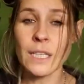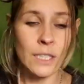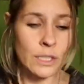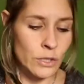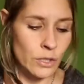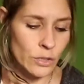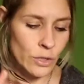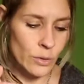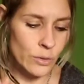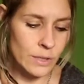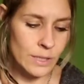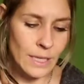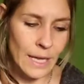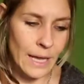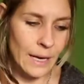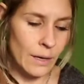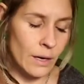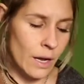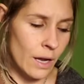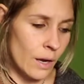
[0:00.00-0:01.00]
to those
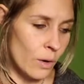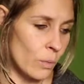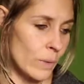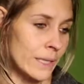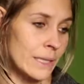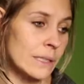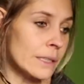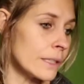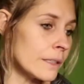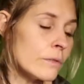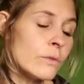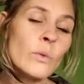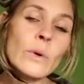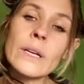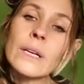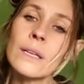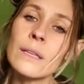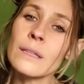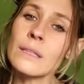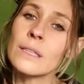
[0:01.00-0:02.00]
that we live
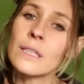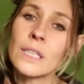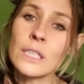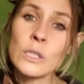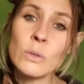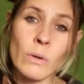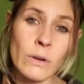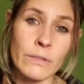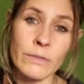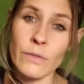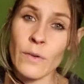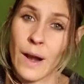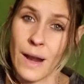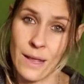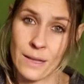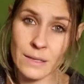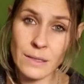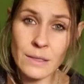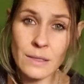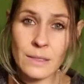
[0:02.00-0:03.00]
with, to our
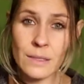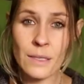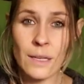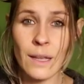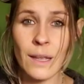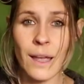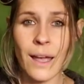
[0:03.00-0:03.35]
friends.